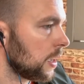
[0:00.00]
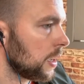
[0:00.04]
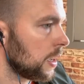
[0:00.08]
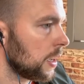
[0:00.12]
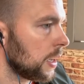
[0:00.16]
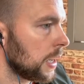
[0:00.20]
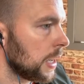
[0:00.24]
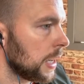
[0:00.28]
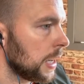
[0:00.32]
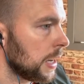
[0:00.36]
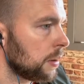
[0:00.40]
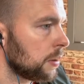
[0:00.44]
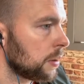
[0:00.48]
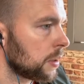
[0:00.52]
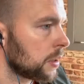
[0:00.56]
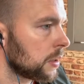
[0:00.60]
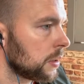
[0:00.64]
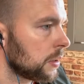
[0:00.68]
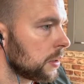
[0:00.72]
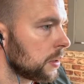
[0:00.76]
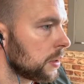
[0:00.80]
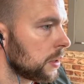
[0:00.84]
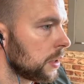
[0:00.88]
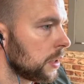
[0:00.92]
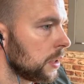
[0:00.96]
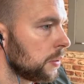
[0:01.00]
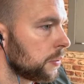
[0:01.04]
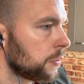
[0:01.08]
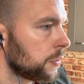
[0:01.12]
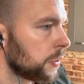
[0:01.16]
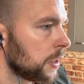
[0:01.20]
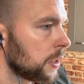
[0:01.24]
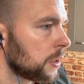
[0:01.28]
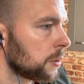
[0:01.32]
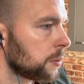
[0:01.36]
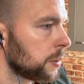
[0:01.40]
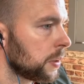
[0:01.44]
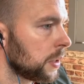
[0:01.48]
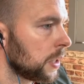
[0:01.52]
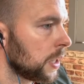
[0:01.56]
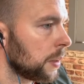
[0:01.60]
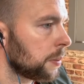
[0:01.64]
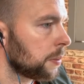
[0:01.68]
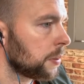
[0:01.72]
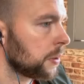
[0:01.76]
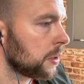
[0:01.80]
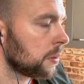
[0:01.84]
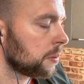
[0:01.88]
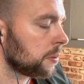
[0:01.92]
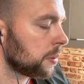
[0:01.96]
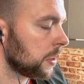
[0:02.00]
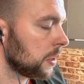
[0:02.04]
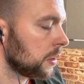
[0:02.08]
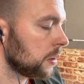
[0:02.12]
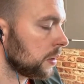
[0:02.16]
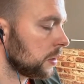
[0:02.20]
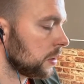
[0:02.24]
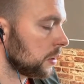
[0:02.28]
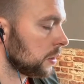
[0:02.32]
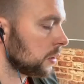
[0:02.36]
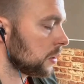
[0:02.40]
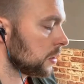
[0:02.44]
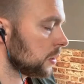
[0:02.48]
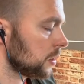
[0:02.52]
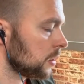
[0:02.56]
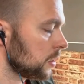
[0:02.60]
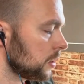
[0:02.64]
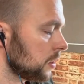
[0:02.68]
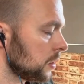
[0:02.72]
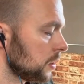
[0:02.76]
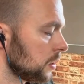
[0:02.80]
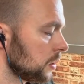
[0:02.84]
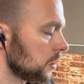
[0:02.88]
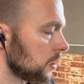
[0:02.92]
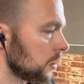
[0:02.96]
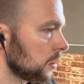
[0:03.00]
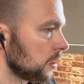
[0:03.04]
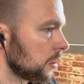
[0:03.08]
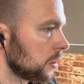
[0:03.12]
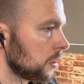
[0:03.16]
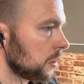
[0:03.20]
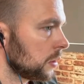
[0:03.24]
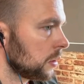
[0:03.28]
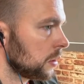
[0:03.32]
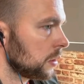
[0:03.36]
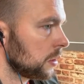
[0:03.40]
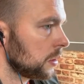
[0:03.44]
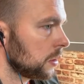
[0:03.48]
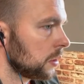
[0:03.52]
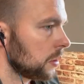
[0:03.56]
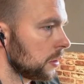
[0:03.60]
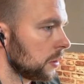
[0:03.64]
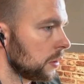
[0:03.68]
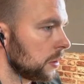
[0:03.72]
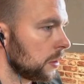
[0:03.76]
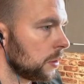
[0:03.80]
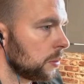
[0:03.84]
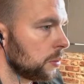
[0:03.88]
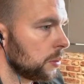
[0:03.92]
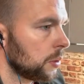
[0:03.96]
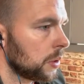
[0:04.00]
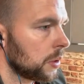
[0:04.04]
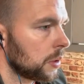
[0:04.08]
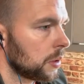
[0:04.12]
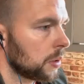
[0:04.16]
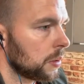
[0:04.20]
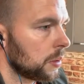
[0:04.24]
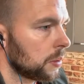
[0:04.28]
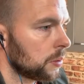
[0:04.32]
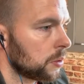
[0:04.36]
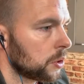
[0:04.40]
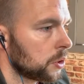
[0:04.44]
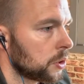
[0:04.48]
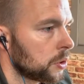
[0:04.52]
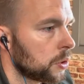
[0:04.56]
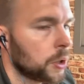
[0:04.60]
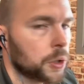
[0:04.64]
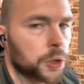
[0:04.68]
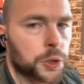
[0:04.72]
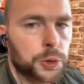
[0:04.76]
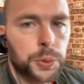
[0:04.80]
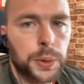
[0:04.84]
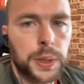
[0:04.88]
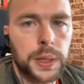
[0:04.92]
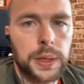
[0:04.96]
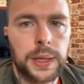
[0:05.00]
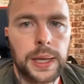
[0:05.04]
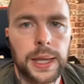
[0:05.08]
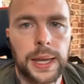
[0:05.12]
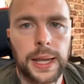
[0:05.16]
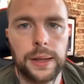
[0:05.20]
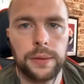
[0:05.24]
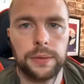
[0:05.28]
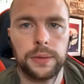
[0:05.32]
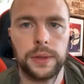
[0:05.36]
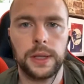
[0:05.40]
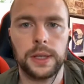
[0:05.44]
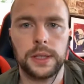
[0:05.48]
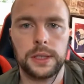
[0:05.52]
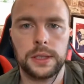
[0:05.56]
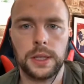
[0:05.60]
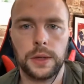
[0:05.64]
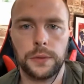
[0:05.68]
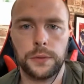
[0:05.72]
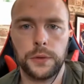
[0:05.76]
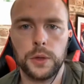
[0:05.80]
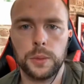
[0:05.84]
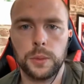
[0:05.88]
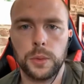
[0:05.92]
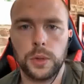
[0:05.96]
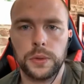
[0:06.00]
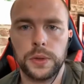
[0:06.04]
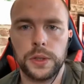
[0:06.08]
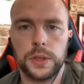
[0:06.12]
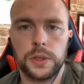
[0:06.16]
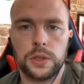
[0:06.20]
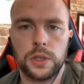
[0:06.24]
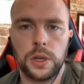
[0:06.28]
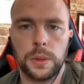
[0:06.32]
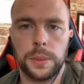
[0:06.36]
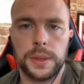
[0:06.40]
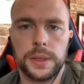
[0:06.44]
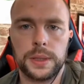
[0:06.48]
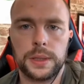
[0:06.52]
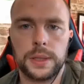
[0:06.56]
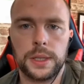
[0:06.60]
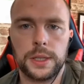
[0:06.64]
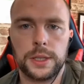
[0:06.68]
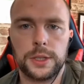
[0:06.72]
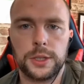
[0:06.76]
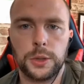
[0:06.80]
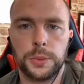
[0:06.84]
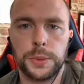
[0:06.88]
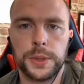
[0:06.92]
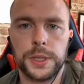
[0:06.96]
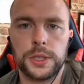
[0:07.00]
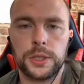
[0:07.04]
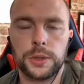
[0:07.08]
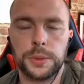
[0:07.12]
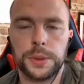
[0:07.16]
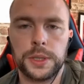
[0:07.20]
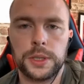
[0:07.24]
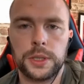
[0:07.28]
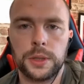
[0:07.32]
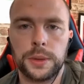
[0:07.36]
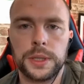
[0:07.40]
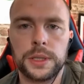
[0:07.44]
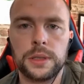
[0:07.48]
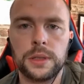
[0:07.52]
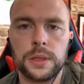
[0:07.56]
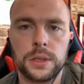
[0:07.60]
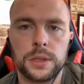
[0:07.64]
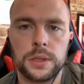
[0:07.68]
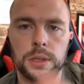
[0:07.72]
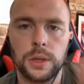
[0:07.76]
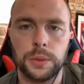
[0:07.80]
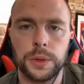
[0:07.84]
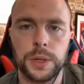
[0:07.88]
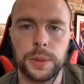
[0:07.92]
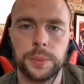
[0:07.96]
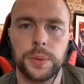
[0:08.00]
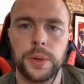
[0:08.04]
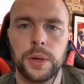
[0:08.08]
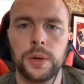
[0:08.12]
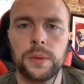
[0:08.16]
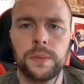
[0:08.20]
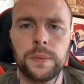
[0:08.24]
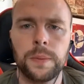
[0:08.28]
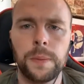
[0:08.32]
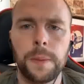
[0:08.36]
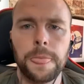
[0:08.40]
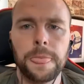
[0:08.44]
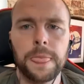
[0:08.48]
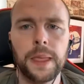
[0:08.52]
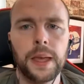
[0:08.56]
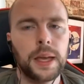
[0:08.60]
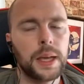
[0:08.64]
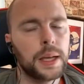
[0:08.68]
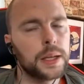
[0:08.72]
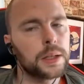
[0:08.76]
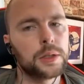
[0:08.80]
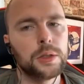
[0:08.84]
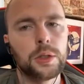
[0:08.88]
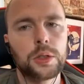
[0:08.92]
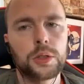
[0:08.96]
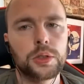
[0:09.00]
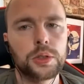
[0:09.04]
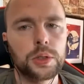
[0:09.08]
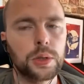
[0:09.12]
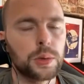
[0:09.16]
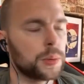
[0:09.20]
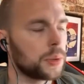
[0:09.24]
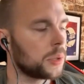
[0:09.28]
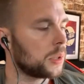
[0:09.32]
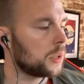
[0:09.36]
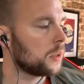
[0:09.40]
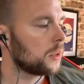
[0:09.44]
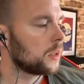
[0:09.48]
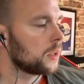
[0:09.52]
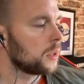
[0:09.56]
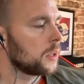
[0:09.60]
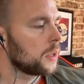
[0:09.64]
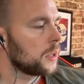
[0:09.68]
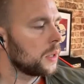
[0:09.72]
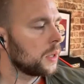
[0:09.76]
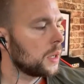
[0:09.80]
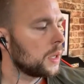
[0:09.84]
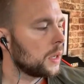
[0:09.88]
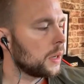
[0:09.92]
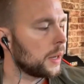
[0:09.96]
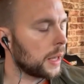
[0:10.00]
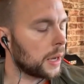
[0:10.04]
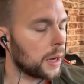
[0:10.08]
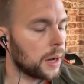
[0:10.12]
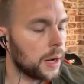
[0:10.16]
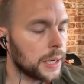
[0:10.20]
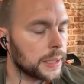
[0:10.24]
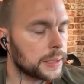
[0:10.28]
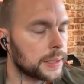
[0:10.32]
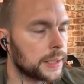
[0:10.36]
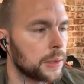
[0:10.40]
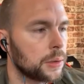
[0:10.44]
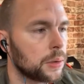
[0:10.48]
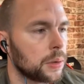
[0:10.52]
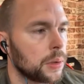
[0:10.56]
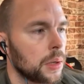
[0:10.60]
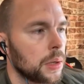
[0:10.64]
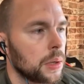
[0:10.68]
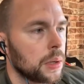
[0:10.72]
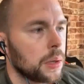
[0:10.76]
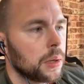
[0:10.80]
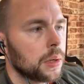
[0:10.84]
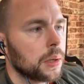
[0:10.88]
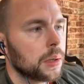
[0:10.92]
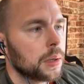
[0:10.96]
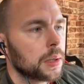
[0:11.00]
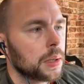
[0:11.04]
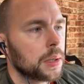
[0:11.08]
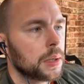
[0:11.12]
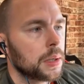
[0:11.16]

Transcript: How can City fans be happy about this? There we go. Just got to tweet that out there. Let's see a few more of these comments here. Salty, salty, salty. It's not salty, bro. It's not salty. Like I said all along,